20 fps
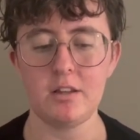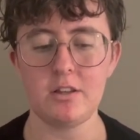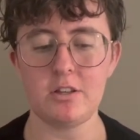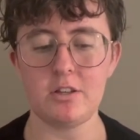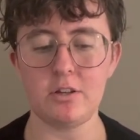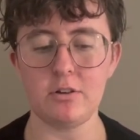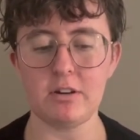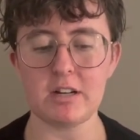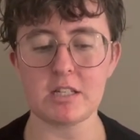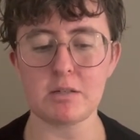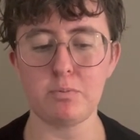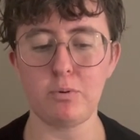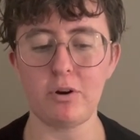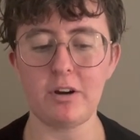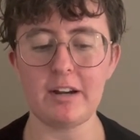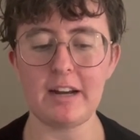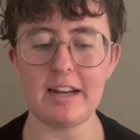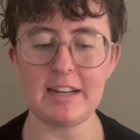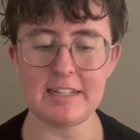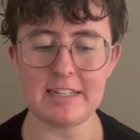to explore
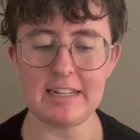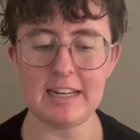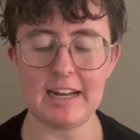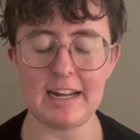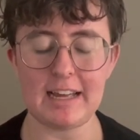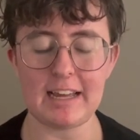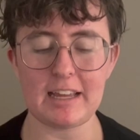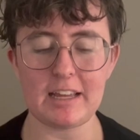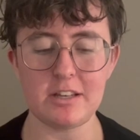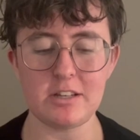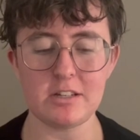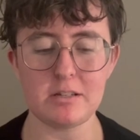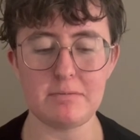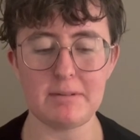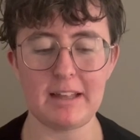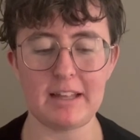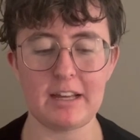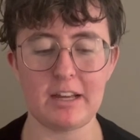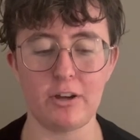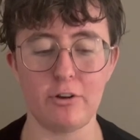an idea. It can just be
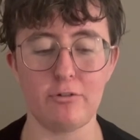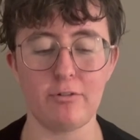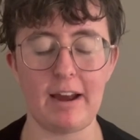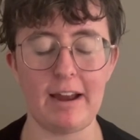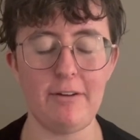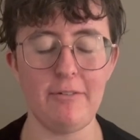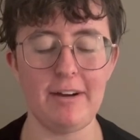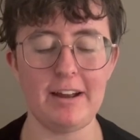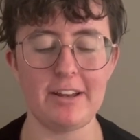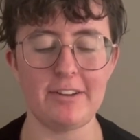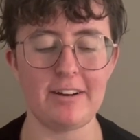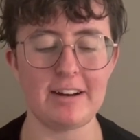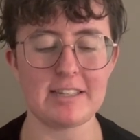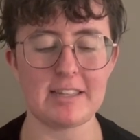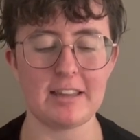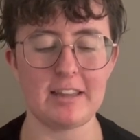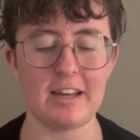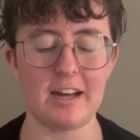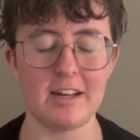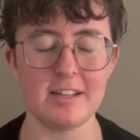like a great way to write
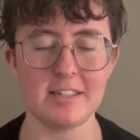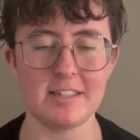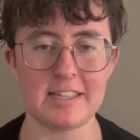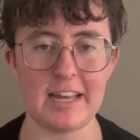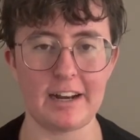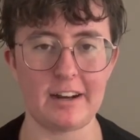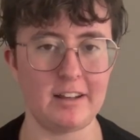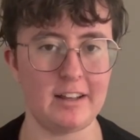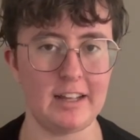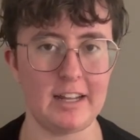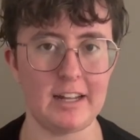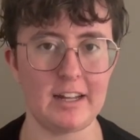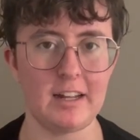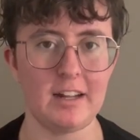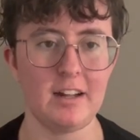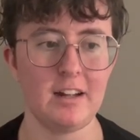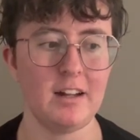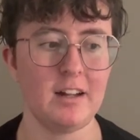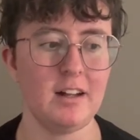something unsettling.